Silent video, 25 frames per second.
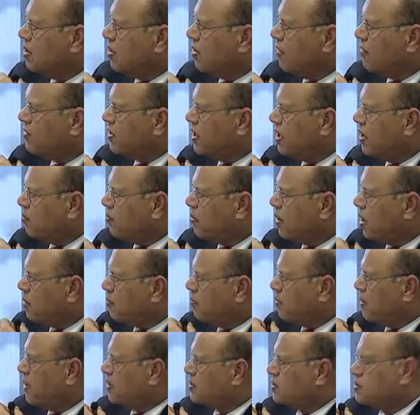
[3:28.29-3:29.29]
of their
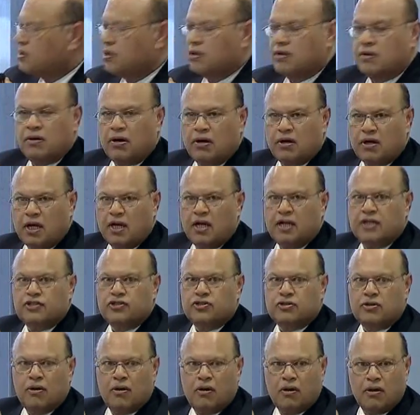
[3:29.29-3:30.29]
blood pressure or
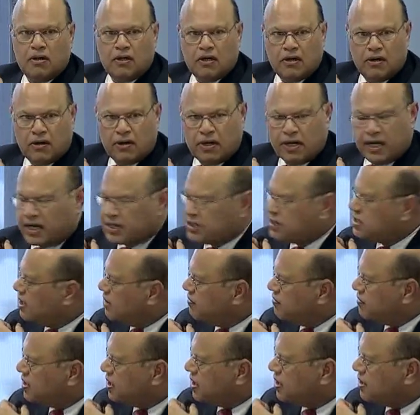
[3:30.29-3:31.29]
cholesterol or
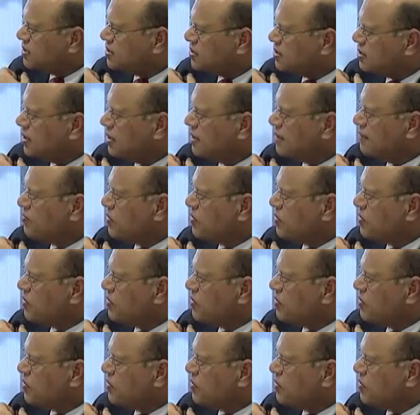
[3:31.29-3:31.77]
activities.